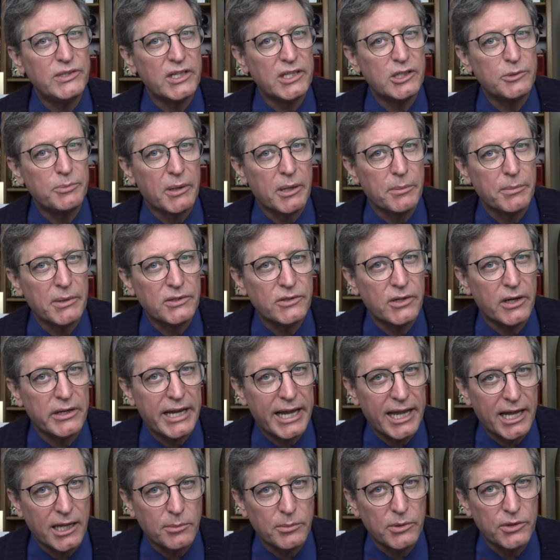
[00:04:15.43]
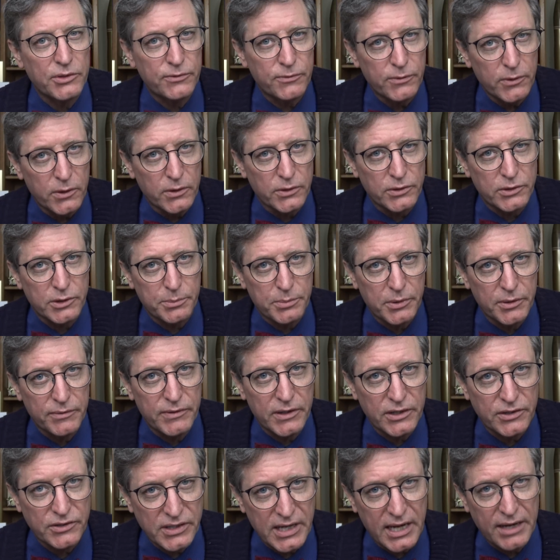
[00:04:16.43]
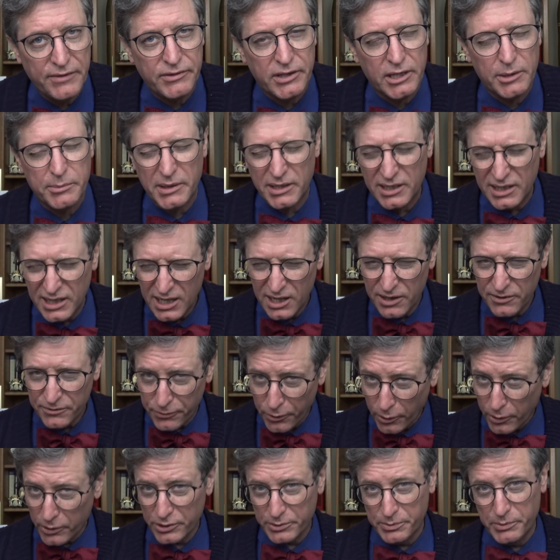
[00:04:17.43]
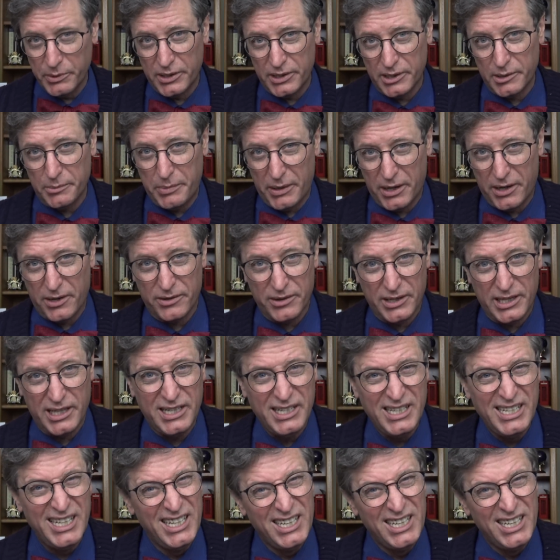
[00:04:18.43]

experiments on animals first to prove their safety, but Forssmann, apparently